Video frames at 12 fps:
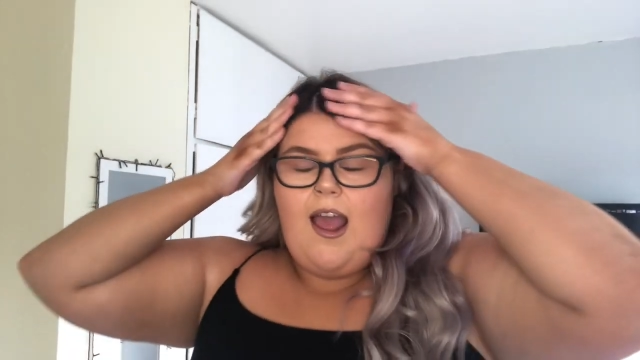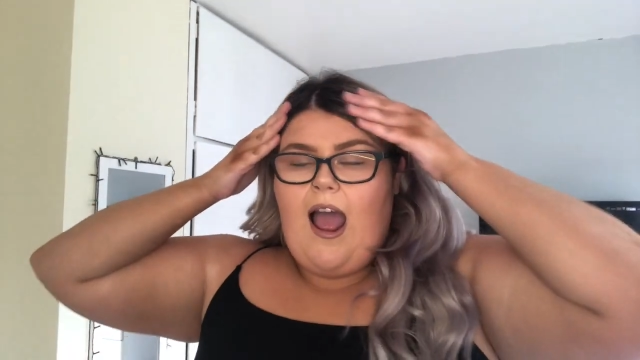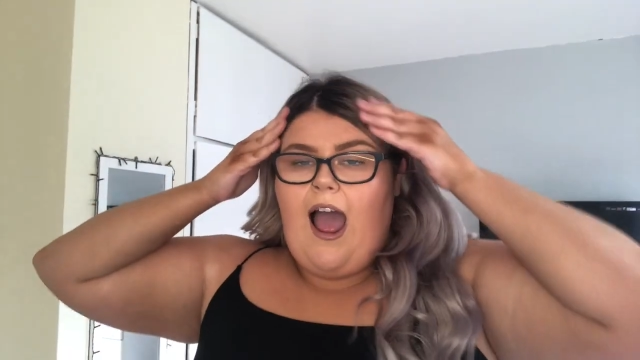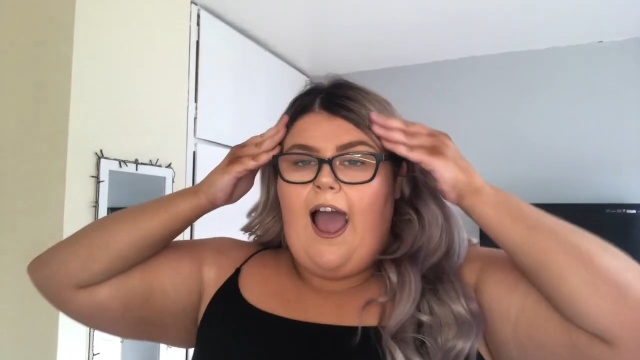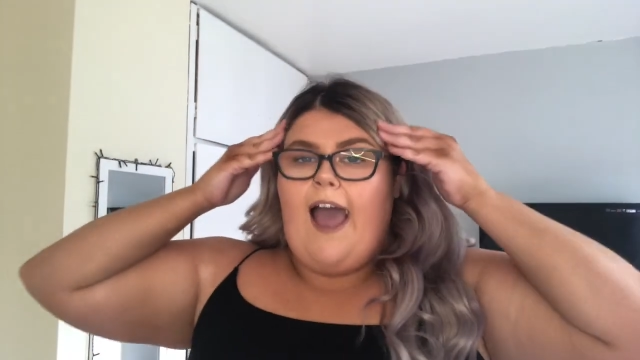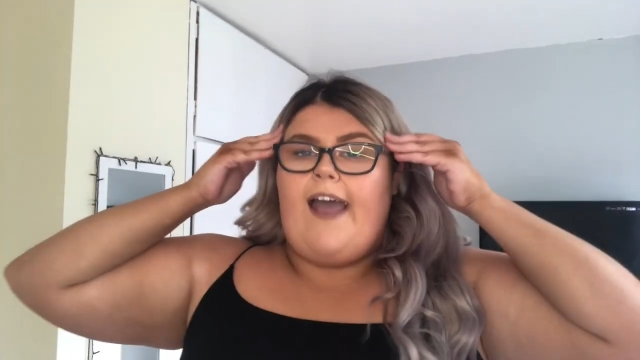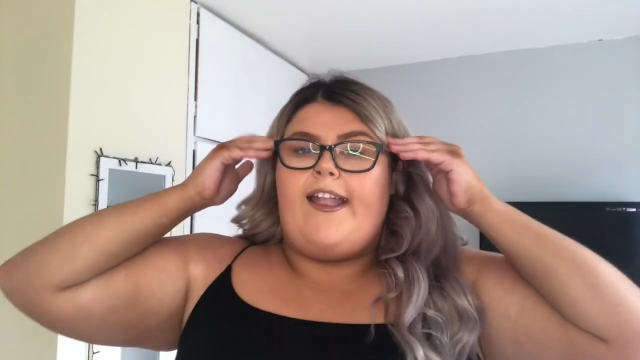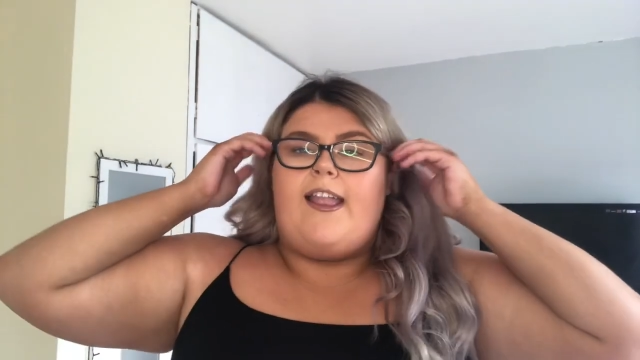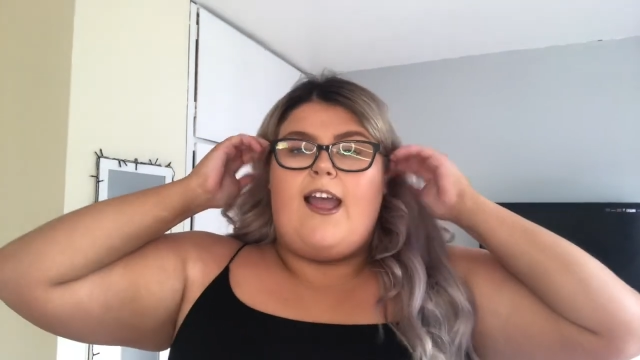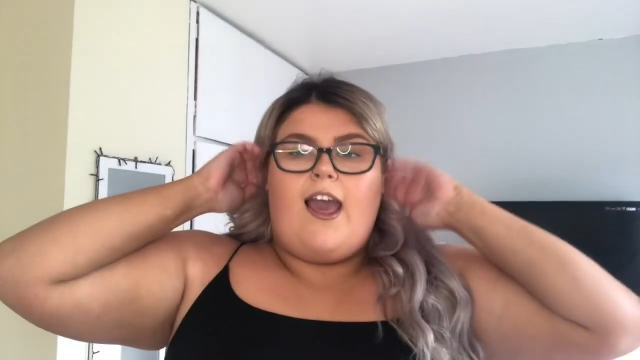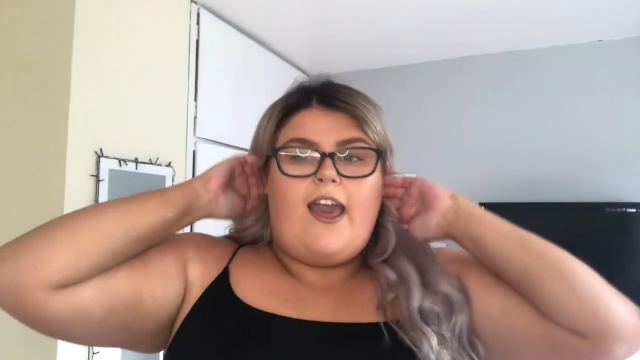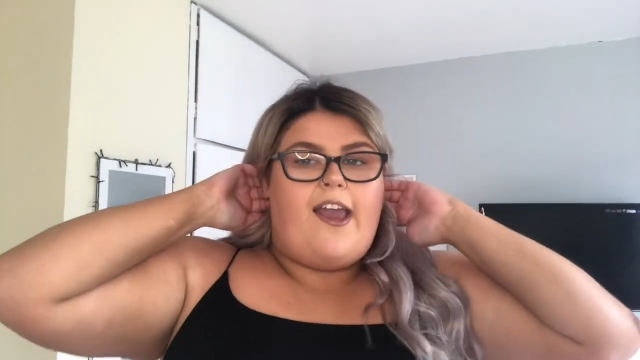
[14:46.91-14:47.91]
and
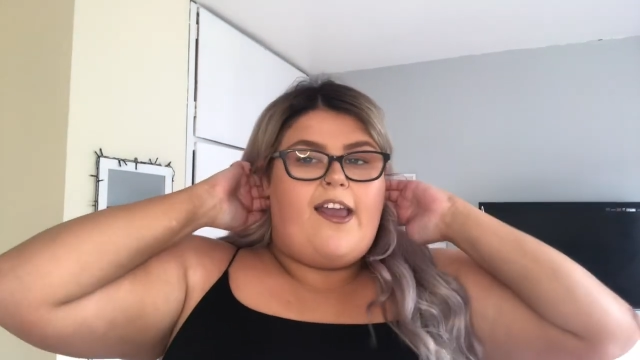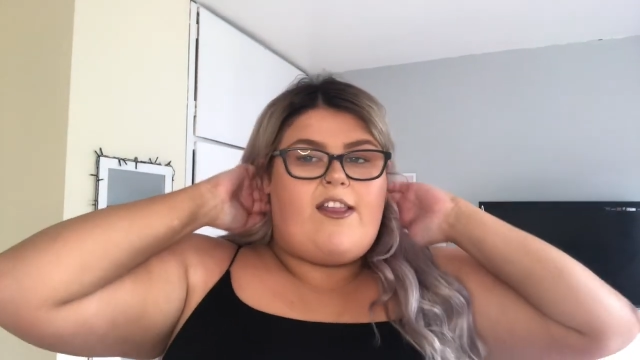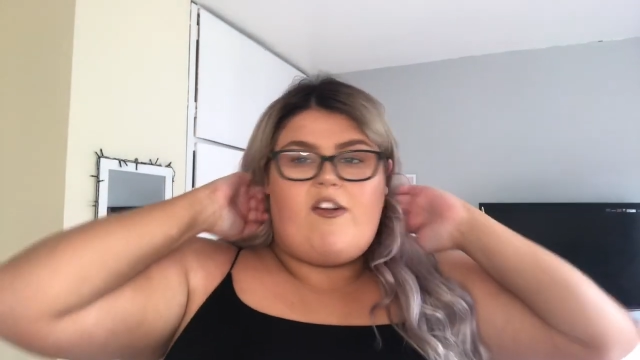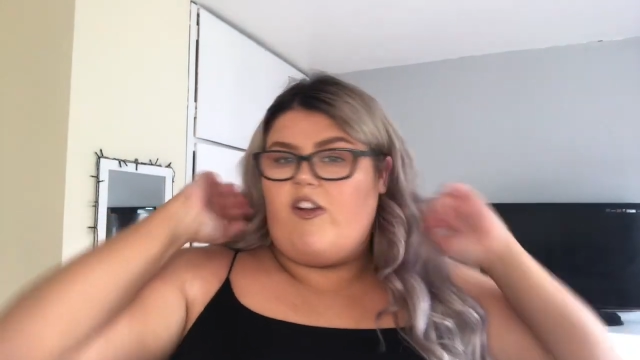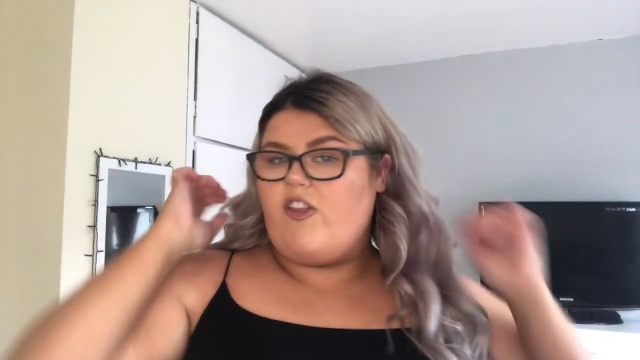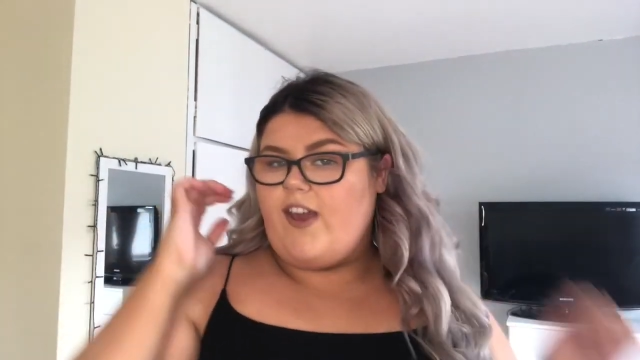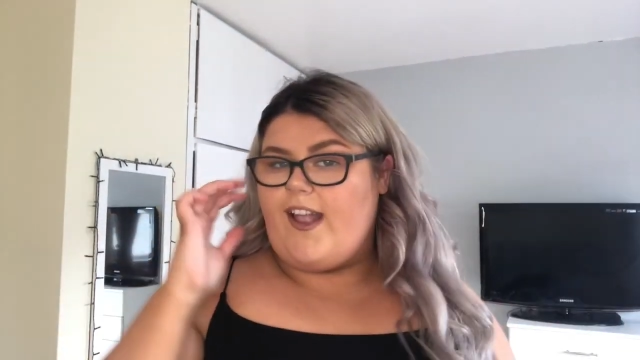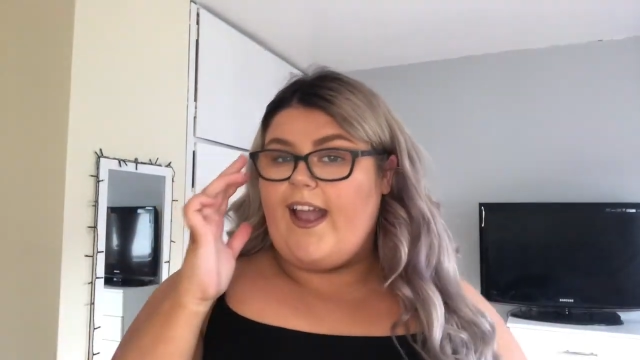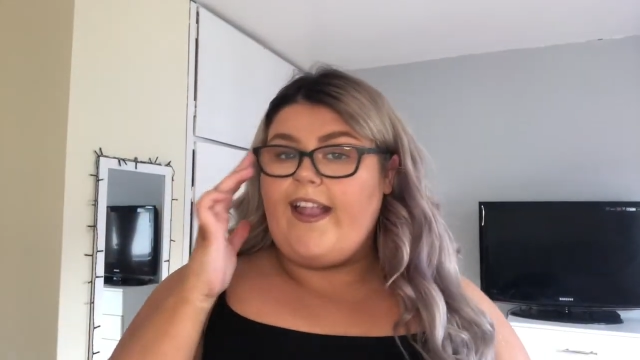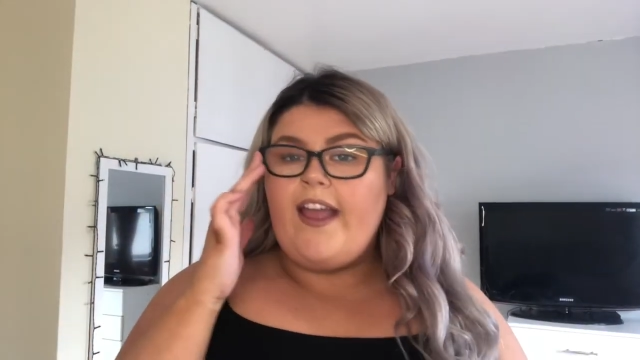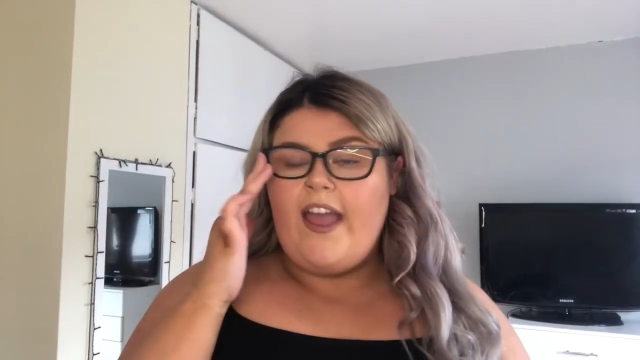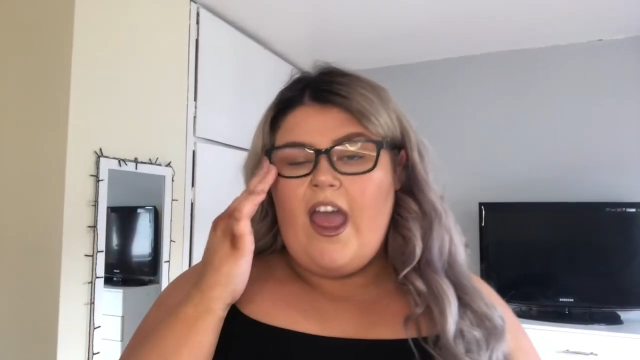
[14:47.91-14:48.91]
a scrunchie
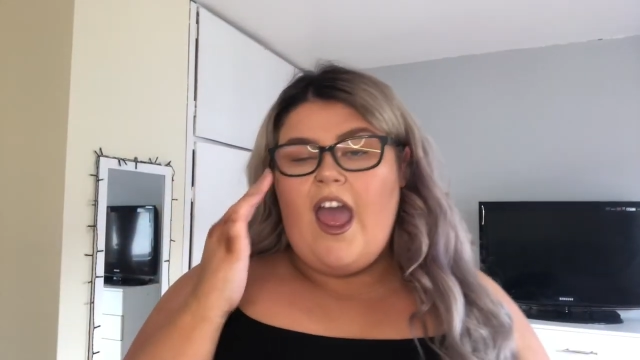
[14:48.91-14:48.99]
then.